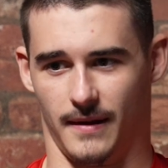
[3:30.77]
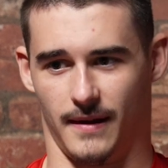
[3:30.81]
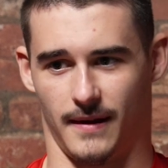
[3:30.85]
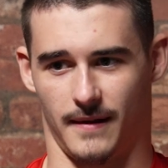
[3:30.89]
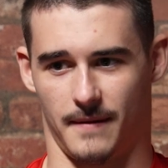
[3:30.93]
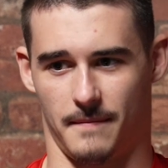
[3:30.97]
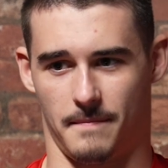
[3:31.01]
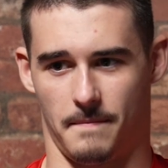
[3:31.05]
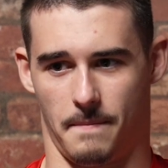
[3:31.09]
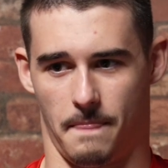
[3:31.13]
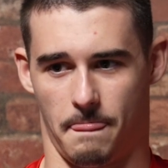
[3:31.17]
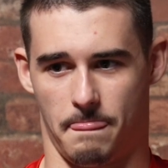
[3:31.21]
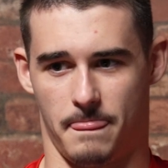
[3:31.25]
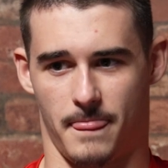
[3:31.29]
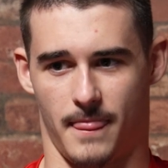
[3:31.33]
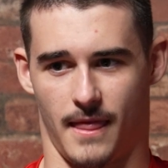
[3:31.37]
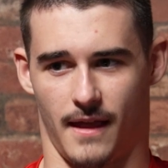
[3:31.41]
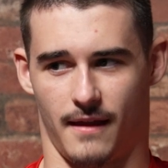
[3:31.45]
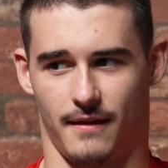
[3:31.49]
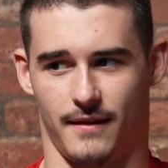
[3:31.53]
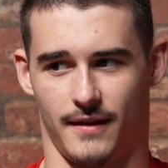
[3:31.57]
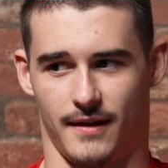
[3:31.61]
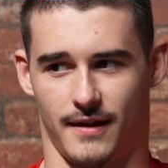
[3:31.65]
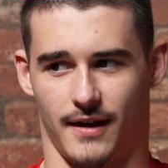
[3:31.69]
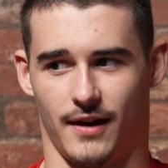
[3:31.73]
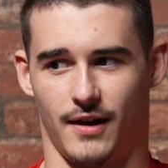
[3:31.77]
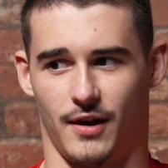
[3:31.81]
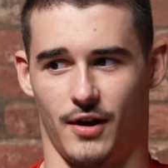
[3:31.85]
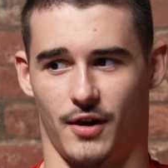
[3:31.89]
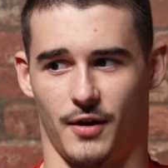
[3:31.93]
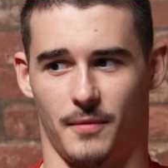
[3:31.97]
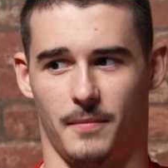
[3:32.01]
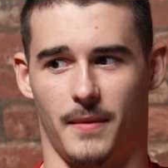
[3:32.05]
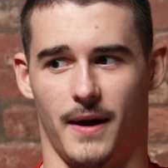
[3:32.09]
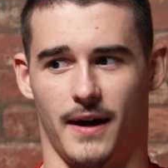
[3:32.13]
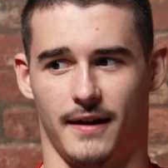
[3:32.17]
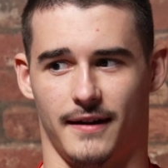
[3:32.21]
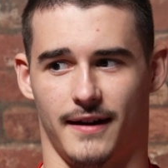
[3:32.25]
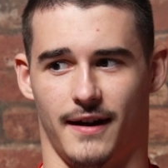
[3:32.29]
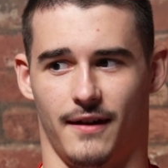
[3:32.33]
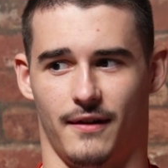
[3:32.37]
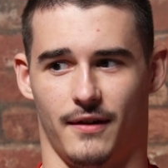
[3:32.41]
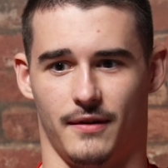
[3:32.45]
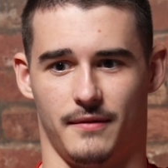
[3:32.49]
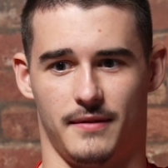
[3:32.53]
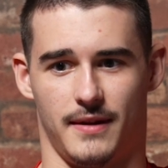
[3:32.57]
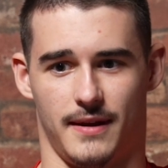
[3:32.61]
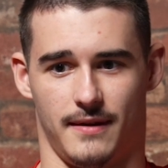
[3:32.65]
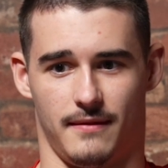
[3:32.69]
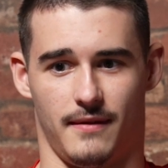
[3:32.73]
Like, I think I look back
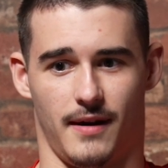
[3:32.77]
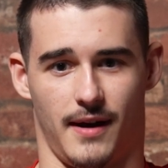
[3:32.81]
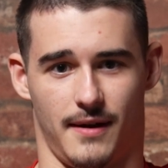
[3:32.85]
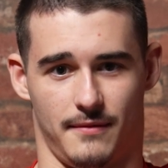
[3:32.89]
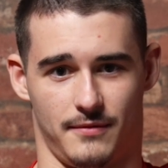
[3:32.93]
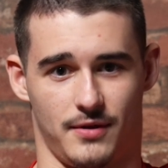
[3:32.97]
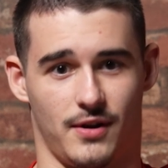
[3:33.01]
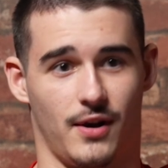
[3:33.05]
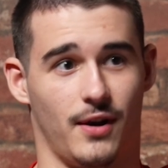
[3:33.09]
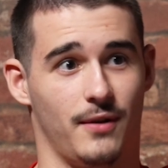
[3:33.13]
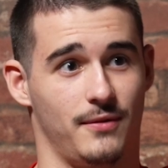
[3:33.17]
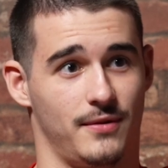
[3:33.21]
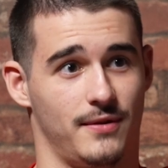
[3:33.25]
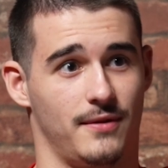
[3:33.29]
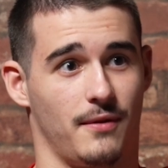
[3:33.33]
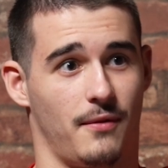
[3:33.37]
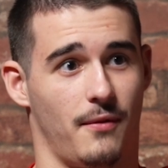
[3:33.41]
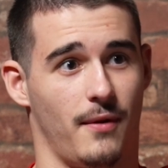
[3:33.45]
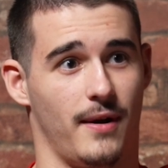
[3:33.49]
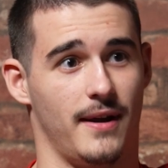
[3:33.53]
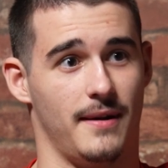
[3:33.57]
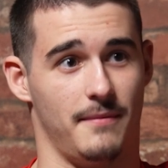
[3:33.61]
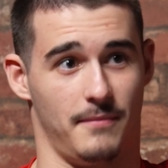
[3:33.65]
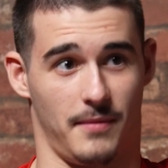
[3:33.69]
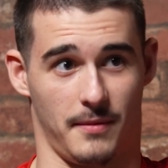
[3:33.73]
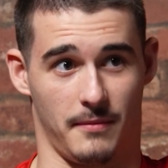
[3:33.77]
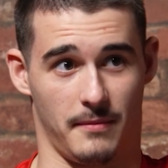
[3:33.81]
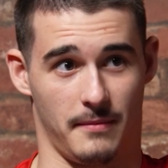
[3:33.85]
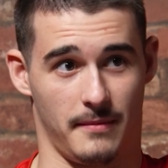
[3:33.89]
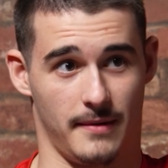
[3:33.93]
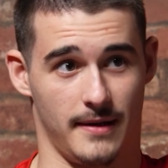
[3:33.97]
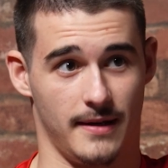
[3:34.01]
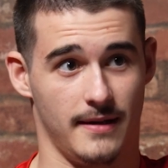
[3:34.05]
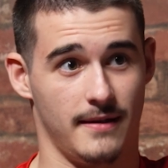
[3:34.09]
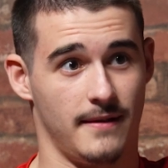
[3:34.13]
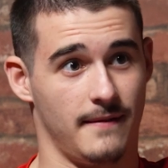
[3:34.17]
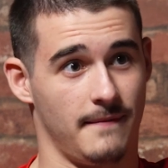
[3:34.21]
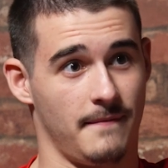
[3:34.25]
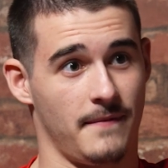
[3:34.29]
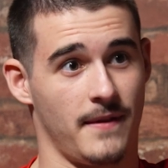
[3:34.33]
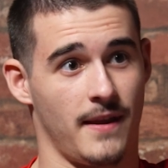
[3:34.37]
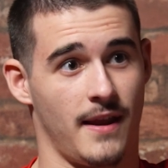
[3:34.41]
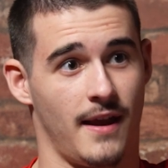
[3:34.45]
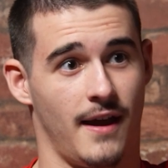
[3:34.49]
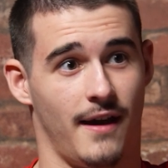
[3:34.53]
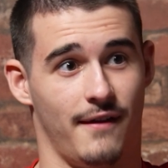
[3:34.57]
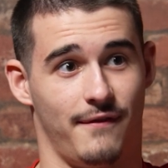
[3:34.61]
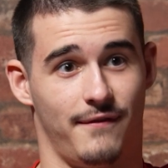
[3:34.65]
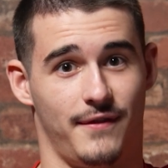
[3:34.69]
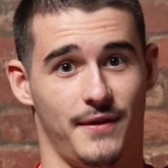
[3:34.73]
now, I was close to quitting probably
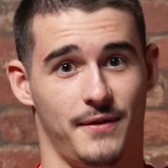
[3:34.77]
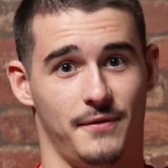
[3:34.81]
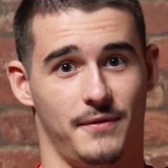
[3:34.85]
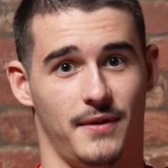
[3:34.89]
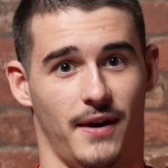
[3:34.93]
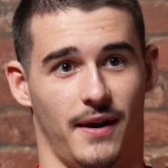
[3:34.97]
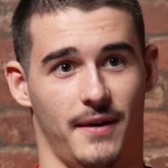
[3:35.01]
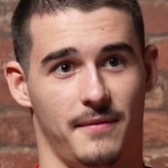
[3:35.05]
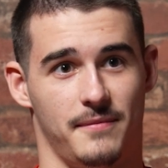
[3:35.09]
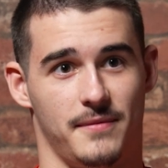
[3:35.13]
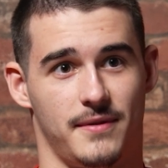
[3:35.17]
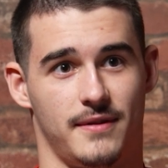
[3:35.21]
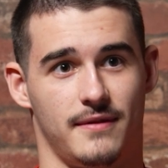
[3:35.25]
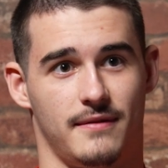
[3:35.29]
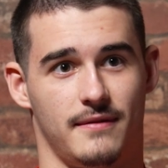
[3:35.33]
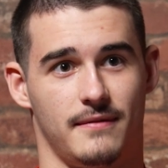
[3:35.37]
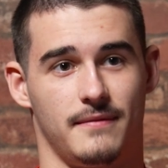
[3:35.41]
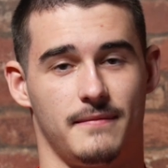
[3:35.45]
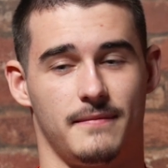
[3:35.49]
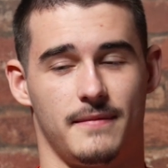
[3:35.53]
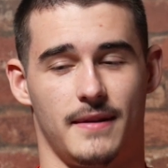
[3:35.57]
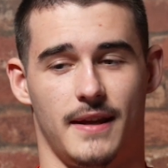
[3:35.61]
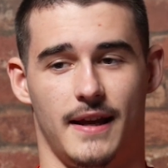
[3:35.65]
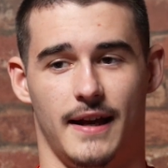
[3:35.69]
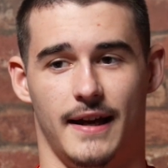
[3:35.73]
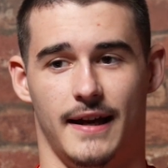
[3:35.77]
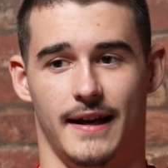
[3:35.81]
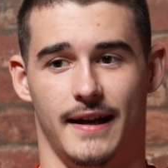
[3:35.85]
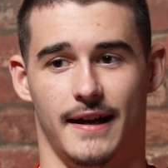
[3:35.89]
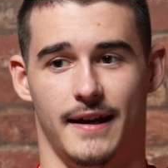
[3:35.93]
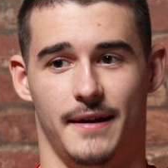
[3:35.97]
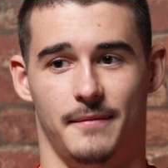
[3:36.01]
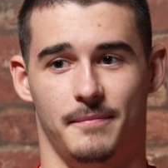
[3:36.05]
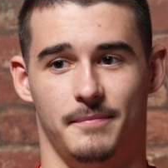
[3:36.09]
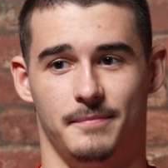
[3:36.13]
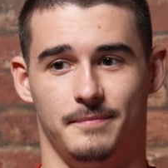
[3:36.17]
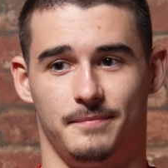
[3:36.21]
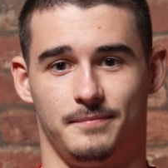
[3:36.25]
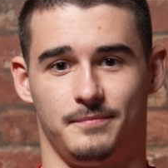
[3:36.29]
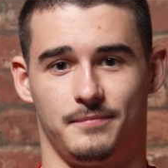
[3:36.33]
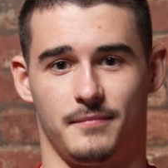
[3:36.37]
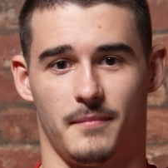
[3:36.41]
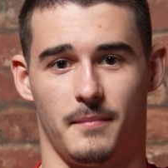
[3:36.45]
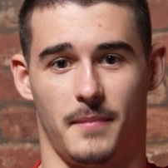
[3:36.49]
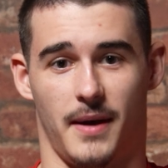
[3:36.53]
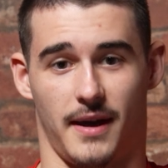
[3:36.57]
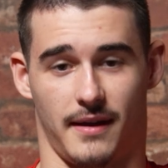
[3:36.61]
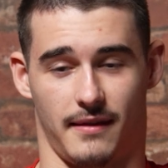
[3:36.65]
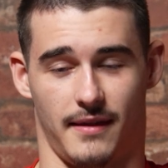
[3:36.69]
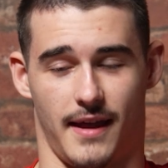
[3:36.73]
a few times
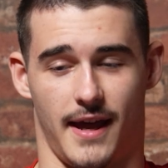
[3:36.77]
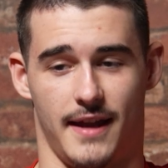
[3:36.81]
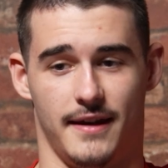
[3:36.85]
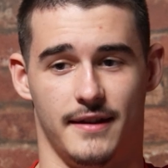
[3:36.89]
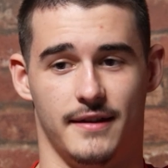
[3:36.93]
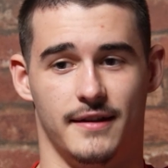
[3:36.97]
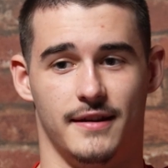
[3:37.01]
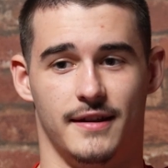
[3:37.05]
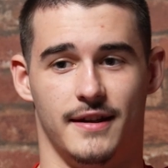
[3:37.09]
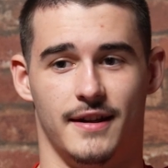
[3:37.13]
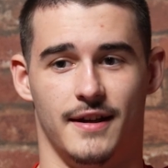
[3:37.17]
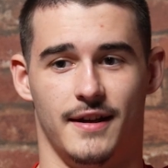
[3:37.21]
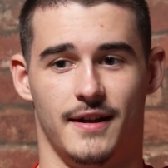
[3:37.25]
back then.